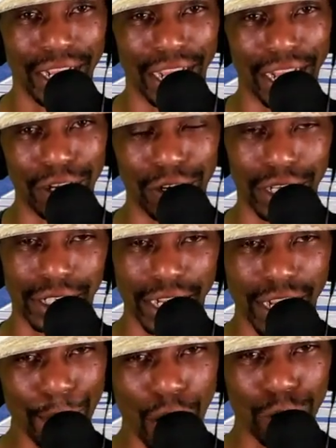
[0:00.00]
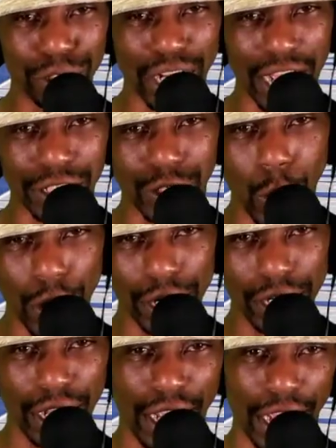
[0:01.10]
and they're going to say, come on, Josh
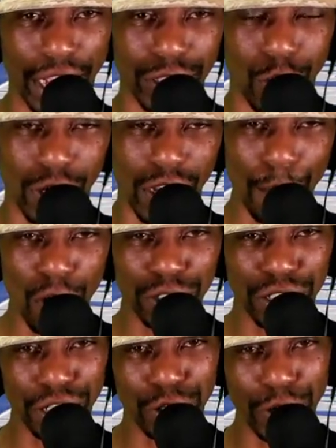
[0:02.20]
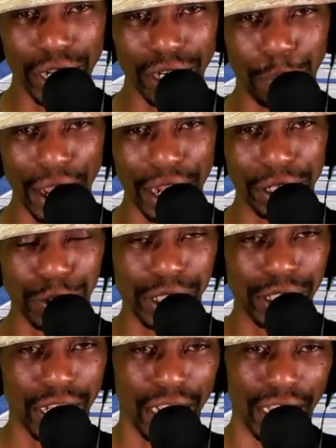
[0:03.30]
Gordon. And he's going to come on to the New England
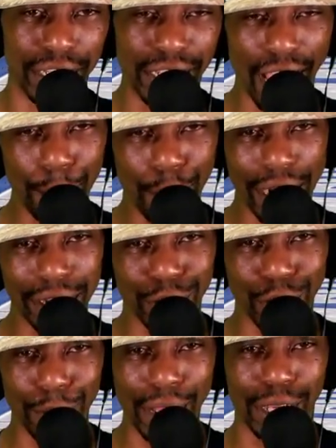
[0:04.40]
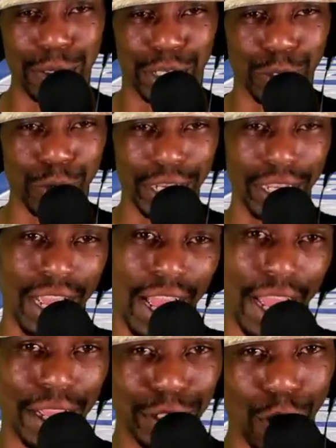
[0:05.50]
Patriots, and Tom Brady's going to make him sweet,
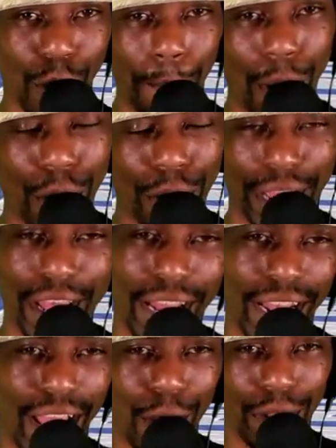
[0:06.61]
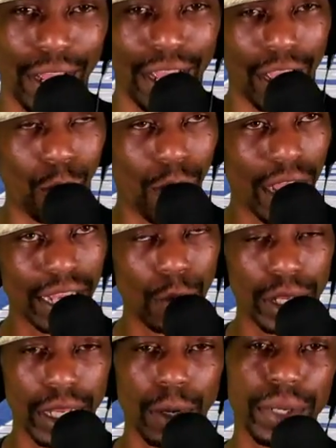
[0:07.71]
and he's going to ball the hell out. And why can't we
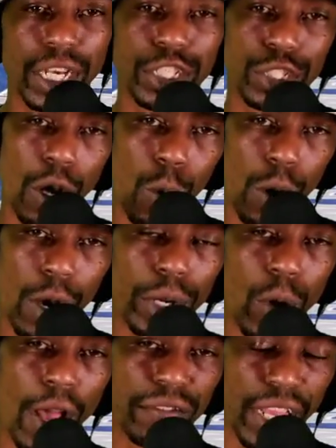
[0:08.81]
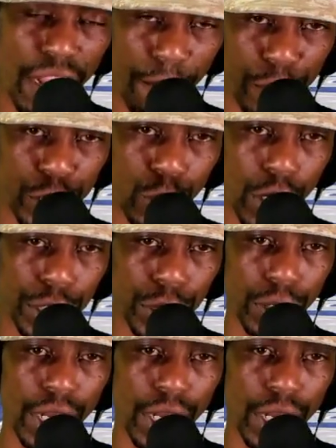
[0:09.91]
get him? Because you know what? We don't have the infrastructure